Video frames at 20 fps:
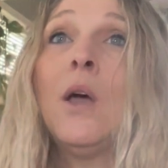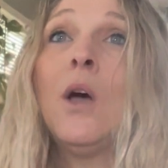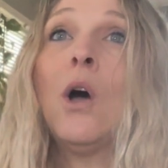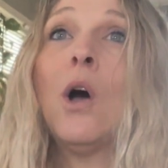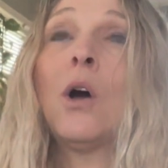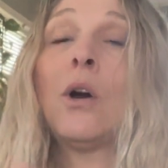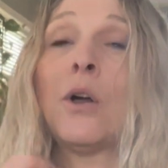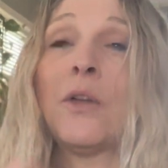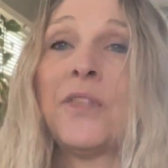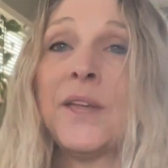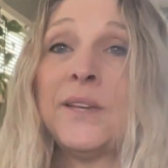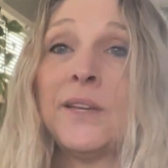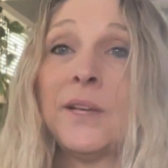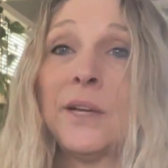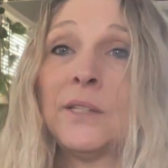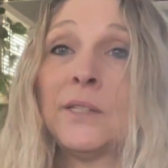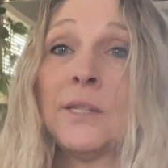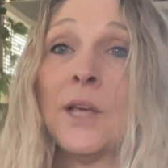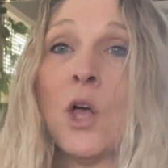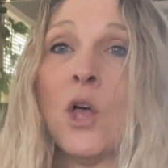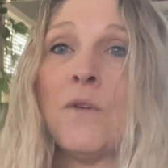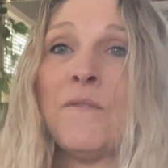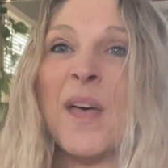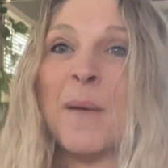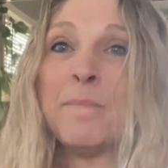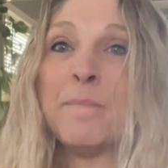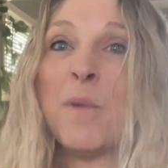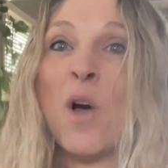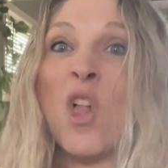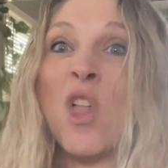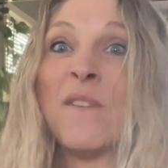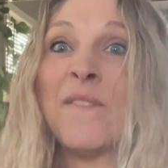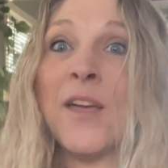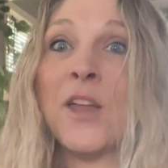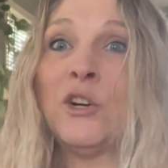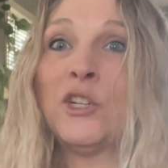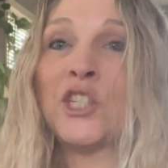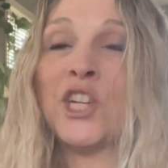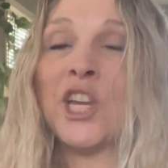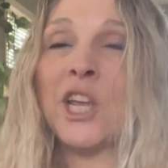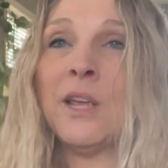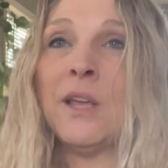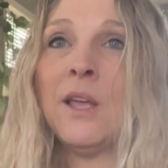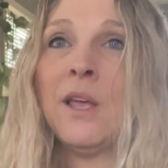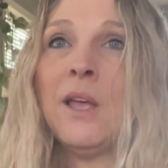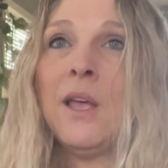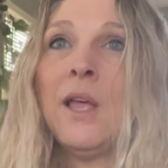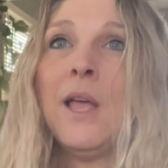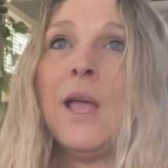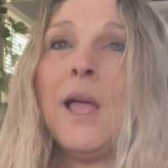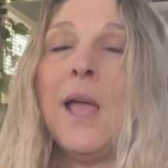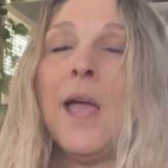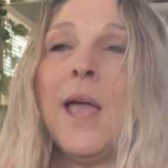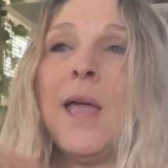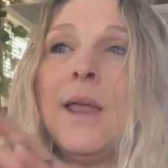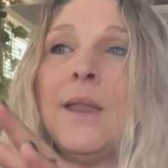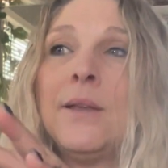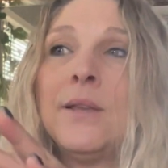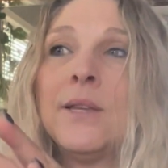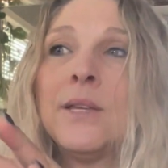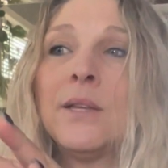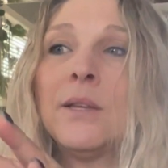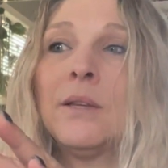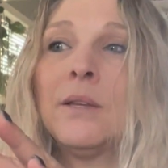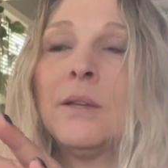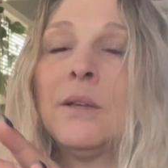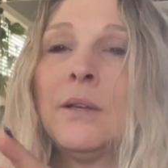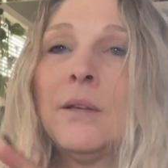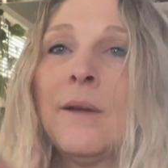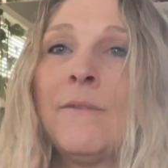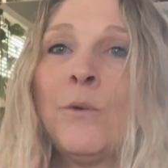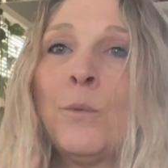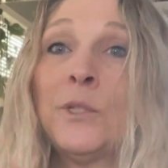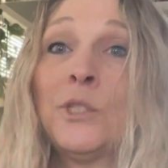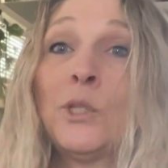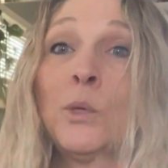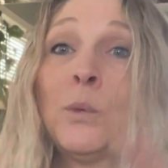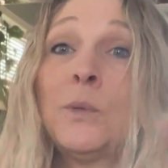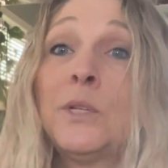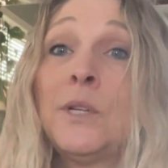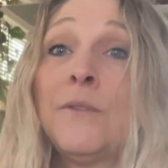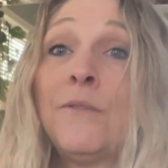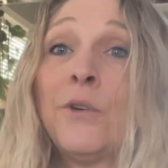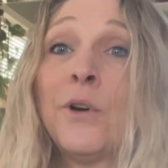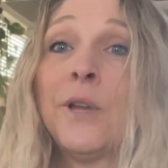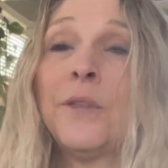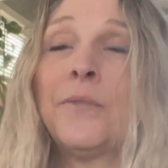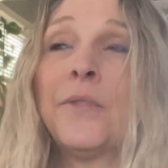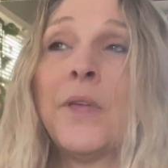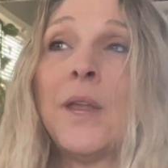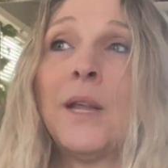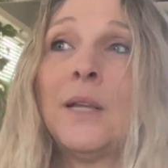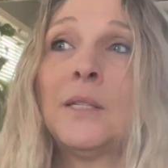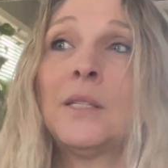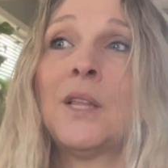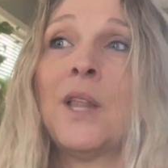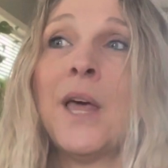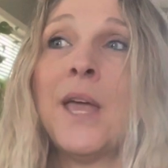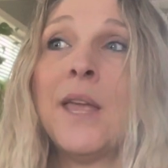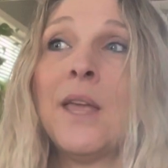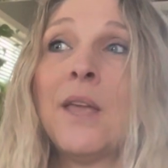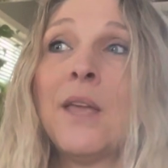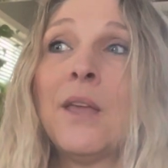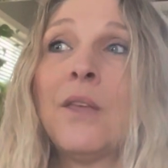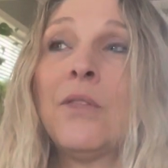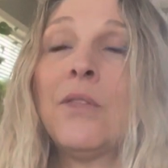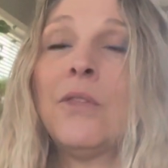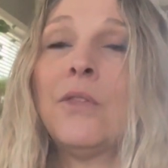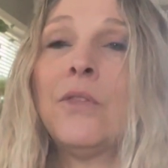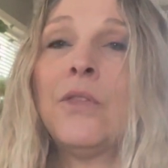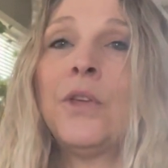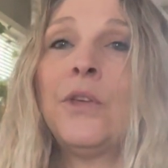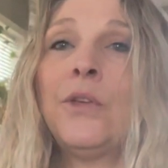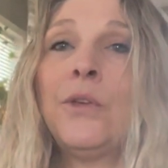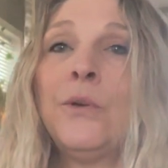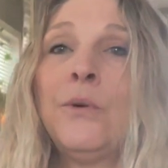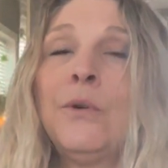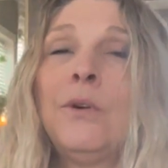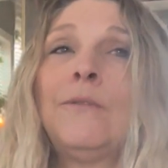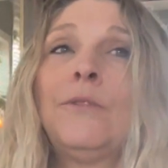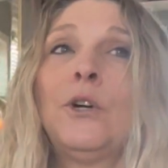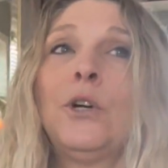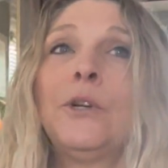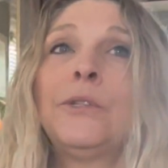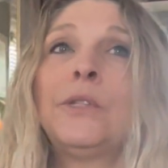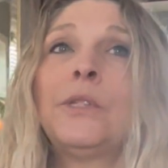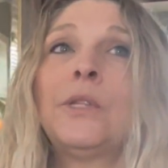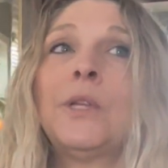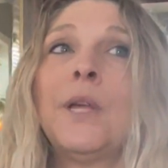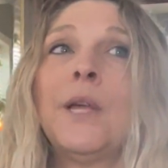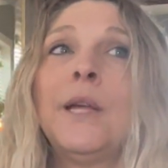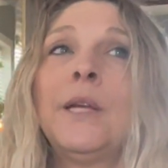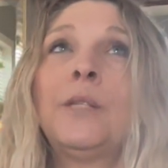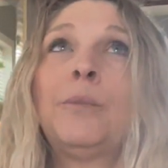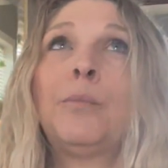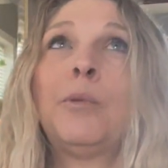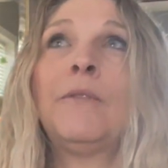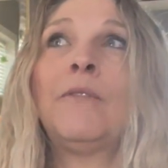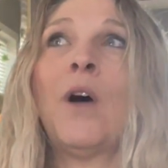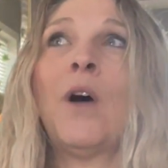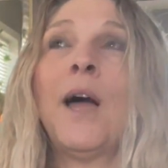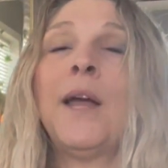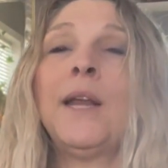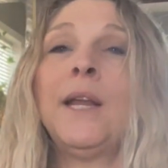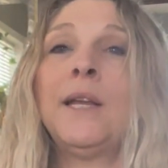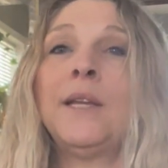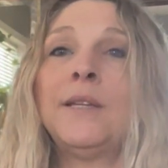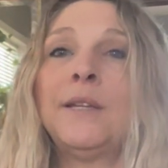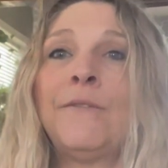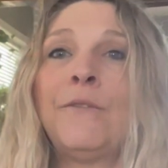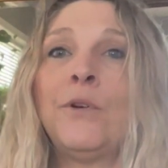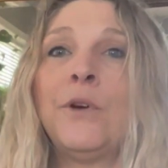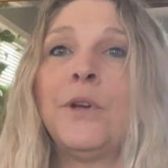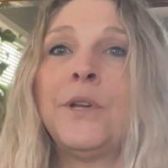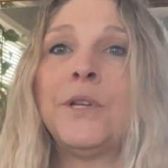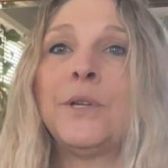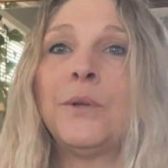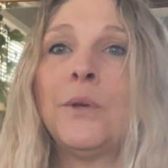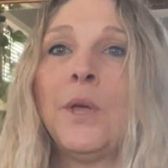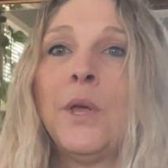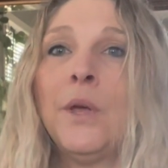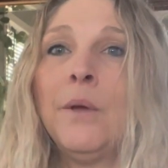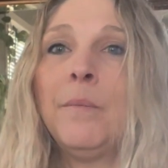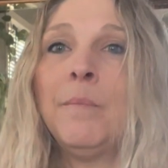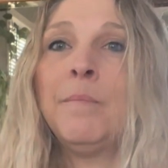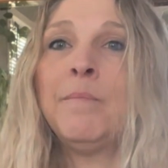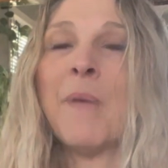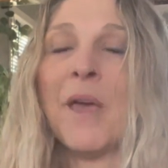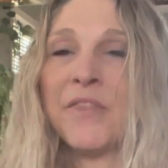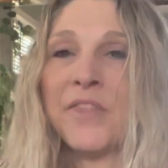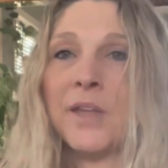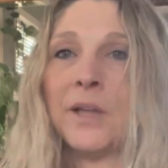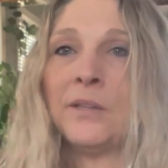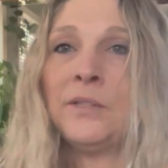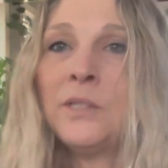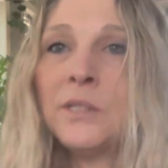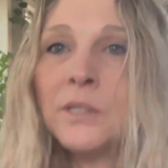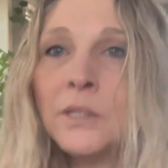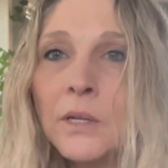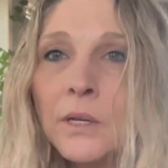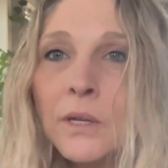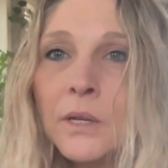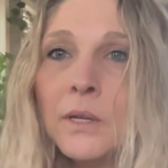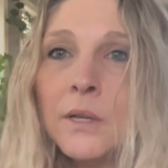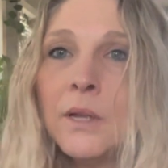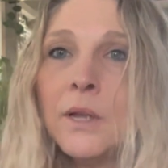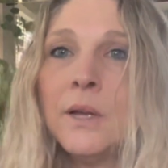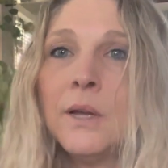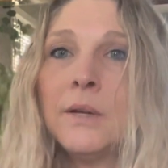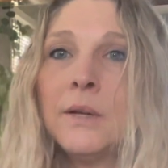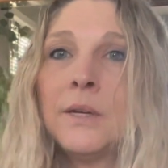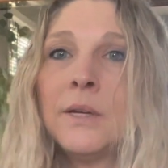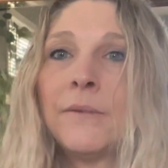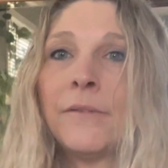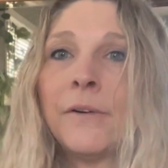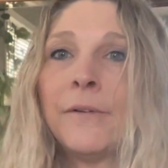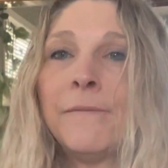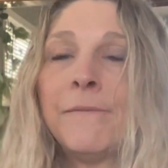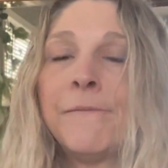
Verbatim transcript: our authentic self, that ball of energy. And everyone's so different that it's like the universe is providing different methods, different